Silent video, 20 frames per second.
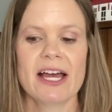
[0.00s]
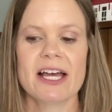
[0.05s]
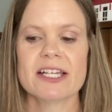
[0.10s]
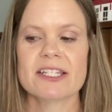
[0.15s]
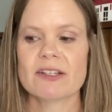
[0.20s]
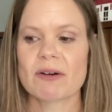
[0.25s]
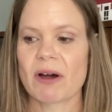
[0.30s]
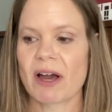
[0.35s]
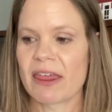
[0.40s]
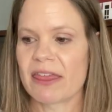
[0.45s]

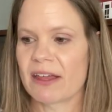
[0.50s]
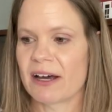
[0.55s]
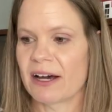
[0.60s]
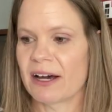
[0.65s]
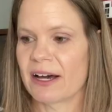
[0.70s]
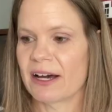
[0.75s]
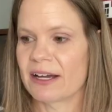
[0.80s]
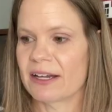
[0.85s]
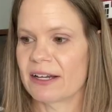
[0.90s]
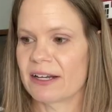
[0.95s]
So I
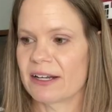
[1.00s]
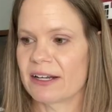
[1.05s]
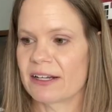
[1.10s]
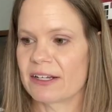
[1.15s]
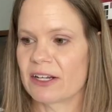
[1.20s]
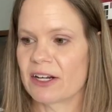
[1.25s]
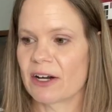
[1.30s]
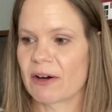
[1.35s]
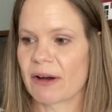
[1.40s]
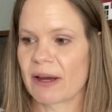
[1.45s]
thought,
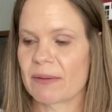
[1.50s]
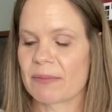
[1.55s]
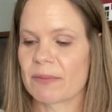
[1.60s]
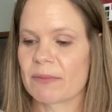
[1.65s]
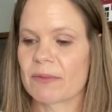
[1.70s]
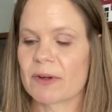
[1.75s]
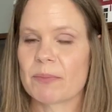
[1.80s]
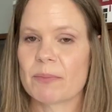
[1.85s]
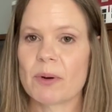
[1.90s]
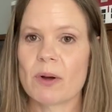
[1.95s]
I
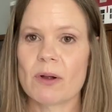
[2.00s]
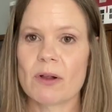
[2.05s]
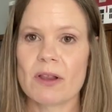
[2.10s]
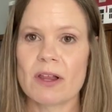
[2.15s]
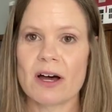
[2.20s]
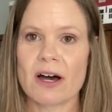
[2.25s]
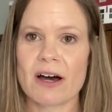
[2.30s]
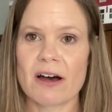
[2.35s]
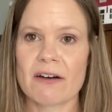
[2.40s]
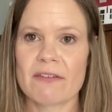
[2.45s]
would pull
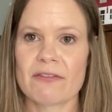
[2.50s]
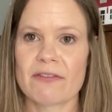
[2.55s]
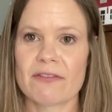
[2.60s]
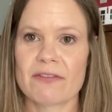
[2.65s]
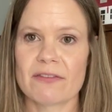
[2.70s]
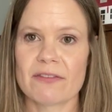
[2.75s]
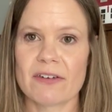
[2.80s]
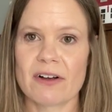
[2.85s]
off